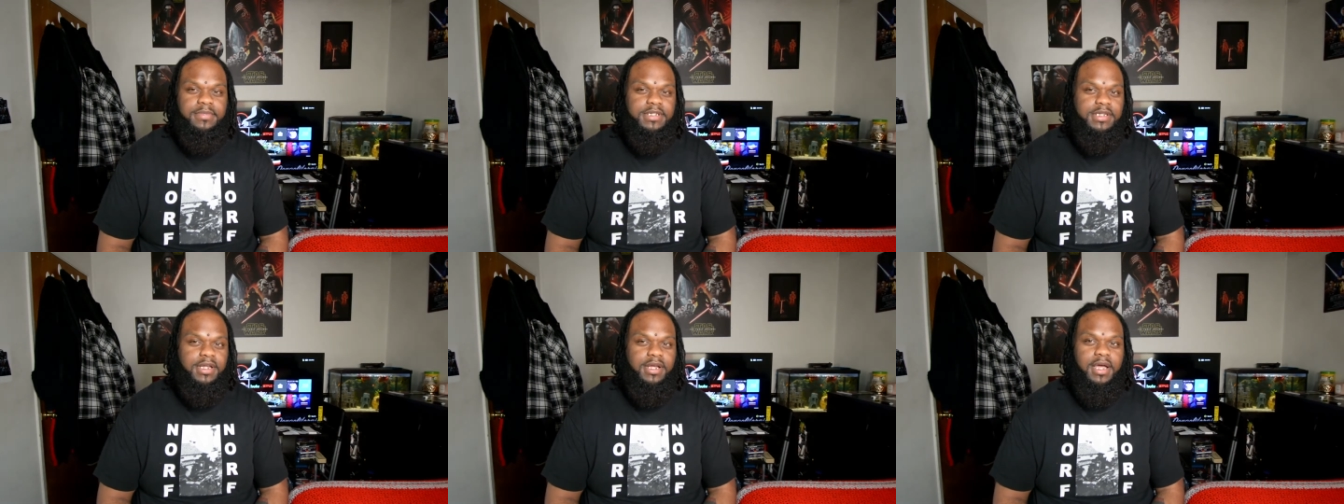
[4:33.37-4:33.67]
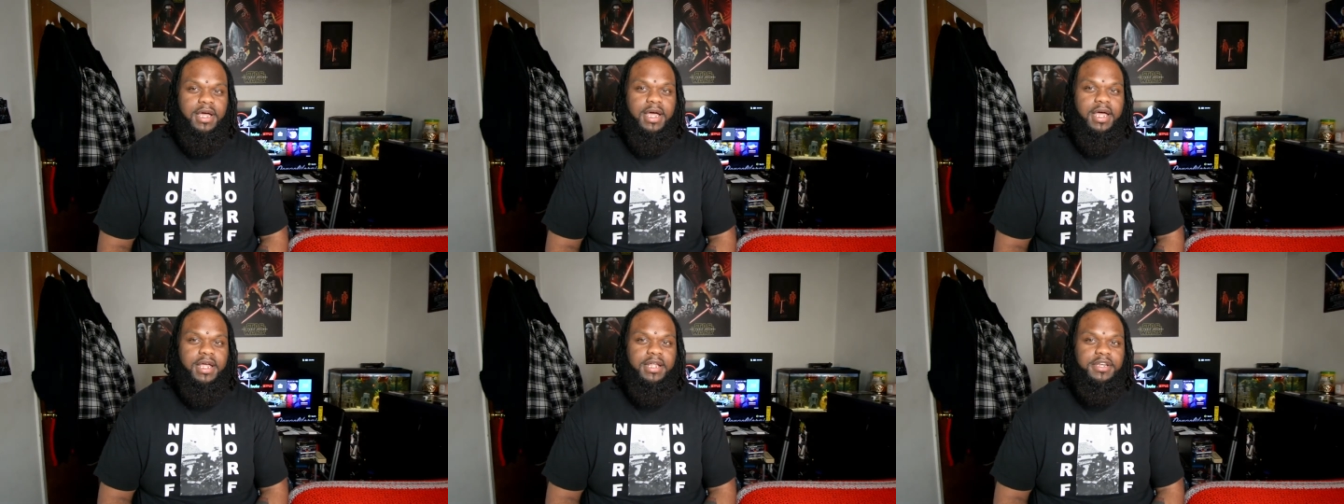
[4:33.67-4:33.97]
I was like,
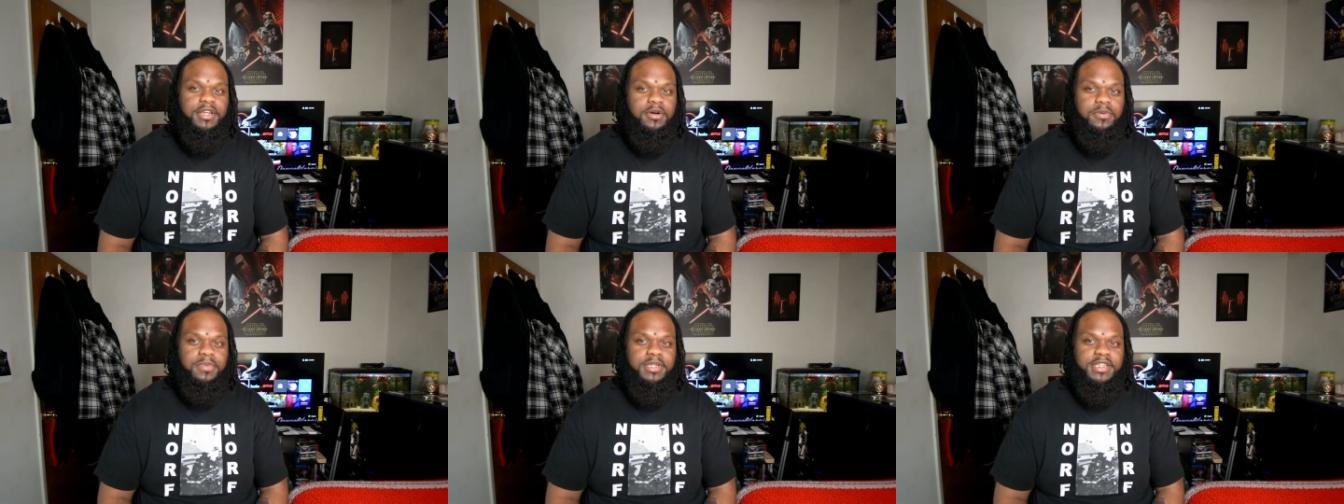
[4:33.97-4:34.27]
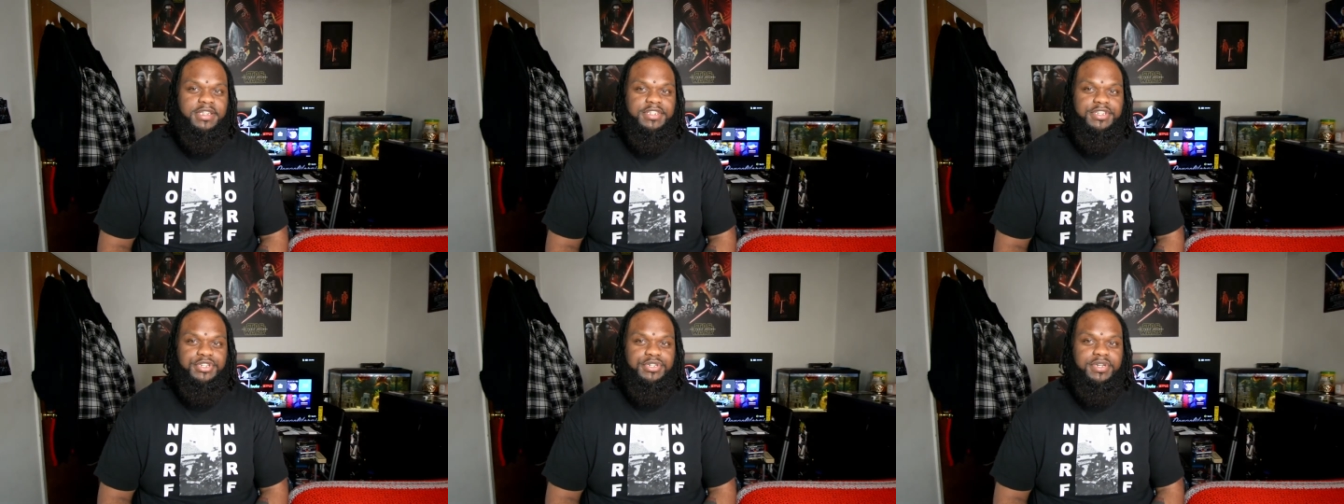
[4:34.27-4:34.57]
uh, no,
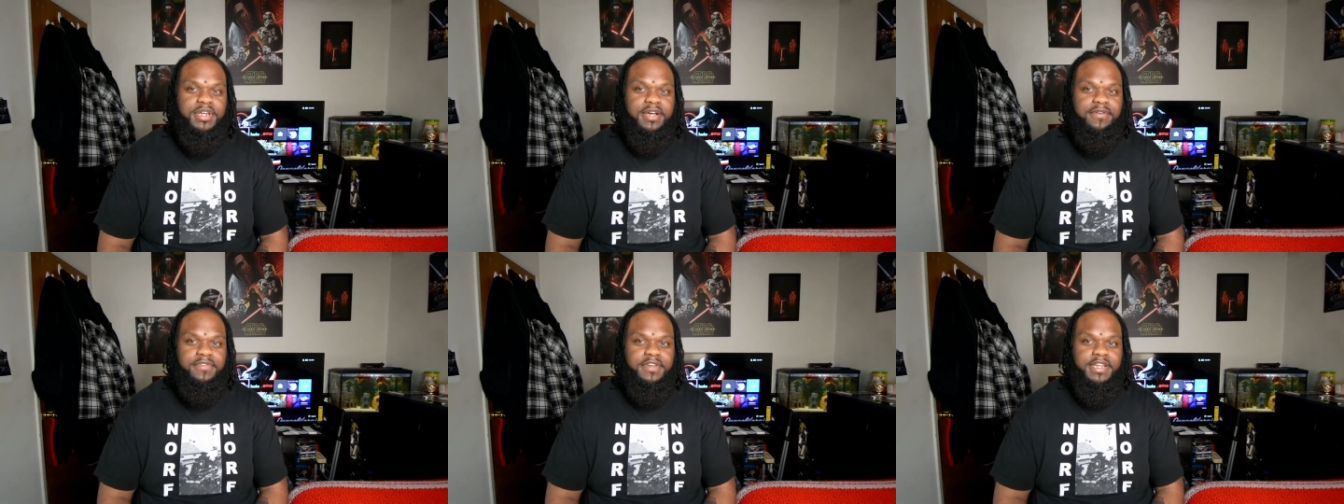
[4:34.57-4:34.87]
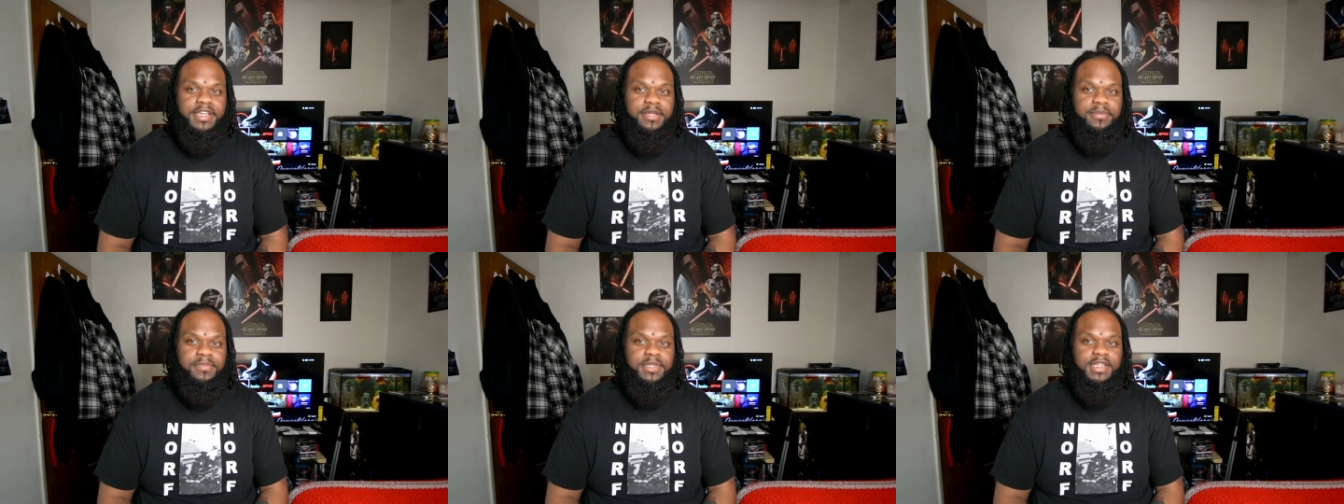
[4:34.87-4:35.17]
bitch, you're not gonna
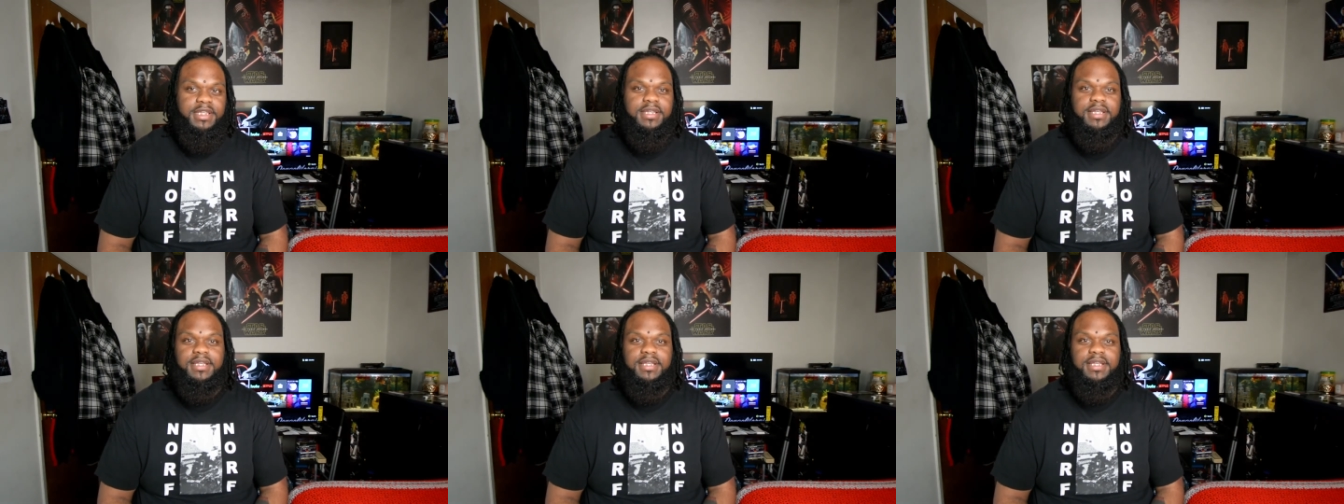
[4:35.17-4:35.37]
get me.